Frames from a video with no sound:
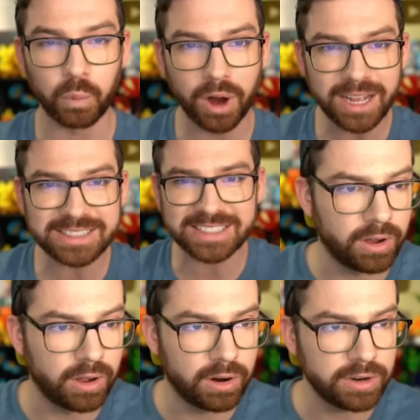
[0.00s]

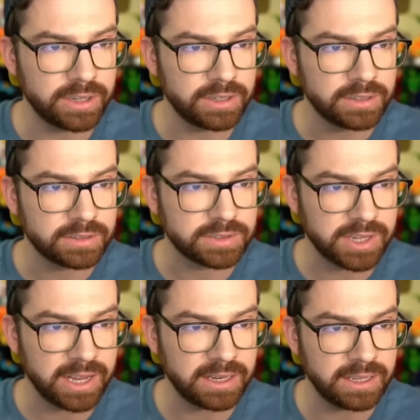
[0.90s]
What? Arin,
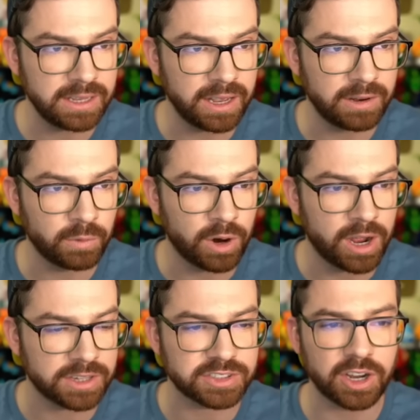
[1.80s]
Danny, and
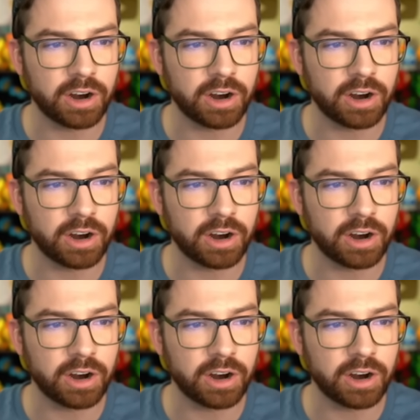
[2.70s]
Ross.